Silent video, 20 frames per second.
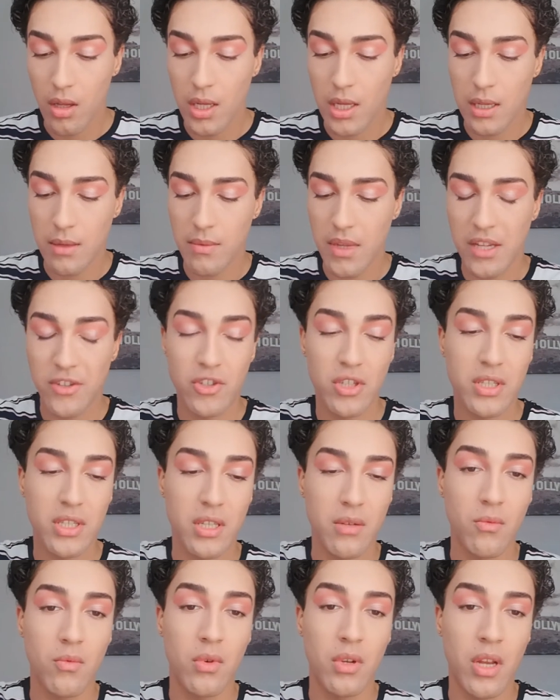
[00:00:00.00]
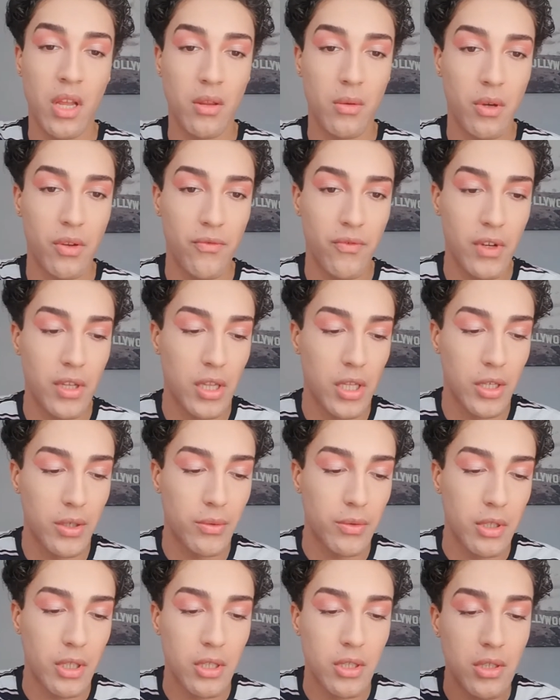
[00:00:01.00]
Um, that's just a, another word for
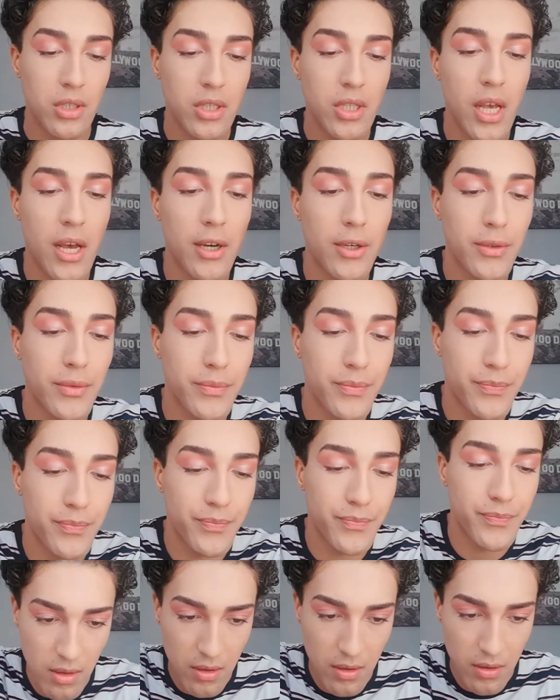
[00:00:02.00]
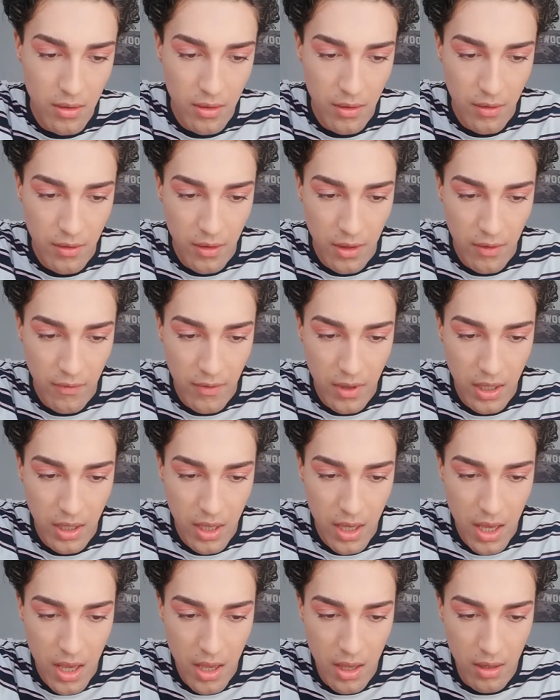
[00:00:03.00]
glue. So, if I
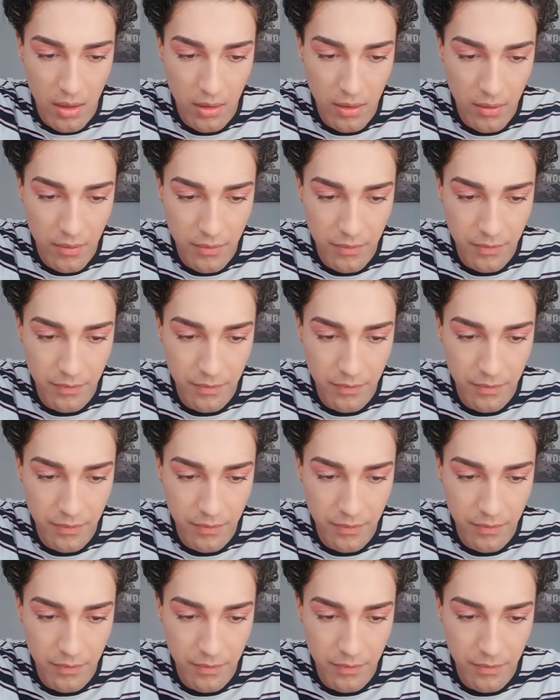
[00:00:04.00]
can